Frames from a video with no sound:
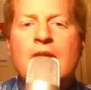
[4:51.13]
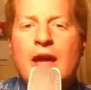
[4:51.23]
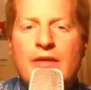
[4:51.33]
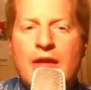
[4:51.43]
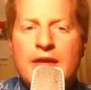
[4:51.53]

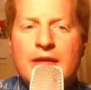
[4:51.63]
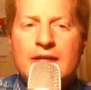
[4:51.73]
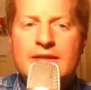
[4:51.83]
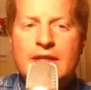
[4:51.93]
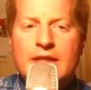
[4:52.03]
And then
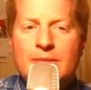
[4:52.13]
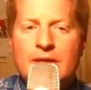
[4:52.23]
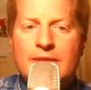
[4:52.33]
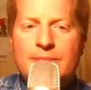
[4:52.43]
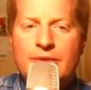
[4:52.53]
I take
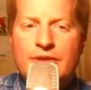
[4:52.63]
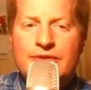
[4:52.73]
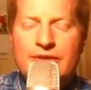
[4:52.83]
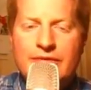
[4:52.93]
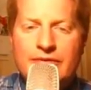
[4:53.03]
my
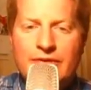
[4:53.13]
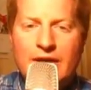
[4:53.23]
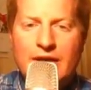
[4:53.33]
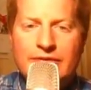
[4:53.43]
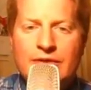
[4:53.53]

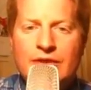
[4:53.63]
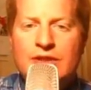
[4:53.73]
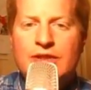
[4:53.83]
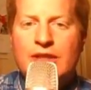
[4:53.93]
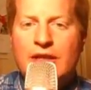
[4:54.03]
0.75
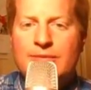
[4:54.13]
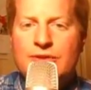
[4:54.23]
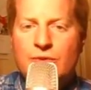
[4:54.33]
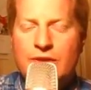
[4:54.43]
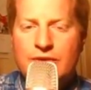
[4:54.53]
times
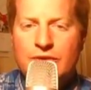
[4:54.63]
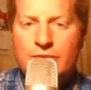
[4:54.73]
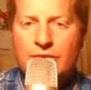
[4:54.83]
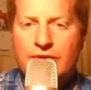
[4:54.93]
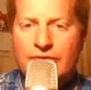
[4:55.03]

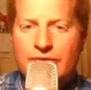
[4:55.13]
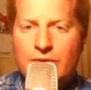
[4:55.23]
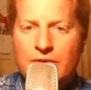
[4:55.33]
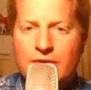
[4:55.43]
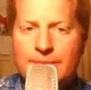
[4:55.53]

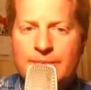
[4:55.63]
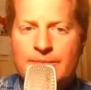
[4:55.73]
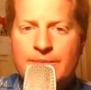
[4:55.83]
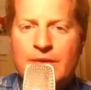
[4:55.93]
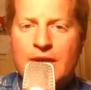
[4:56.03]
22.4,
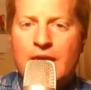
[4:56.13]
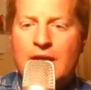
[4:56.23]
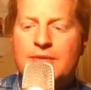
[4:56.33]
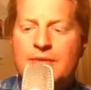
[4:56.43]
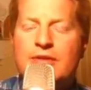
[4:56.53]

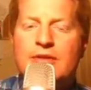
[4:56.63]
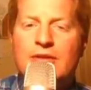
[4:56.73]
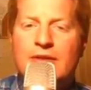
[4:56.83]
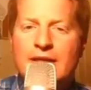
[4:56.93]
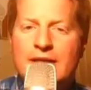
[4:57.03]
and I'm going to
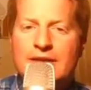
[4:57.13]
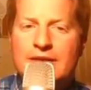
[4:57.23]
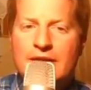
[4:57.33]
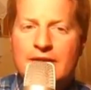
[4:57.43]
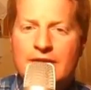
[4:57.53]
go ahead
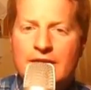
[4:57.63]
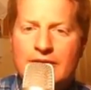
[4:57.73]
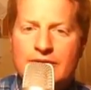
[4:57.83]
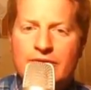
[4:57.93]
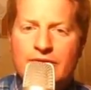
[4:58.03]
and get the
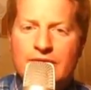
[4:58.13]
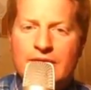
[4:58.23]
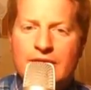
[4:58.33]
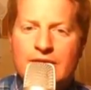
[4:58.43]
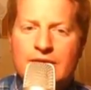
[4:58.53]
answer for
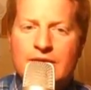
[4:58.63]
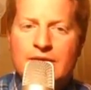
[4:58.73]
that.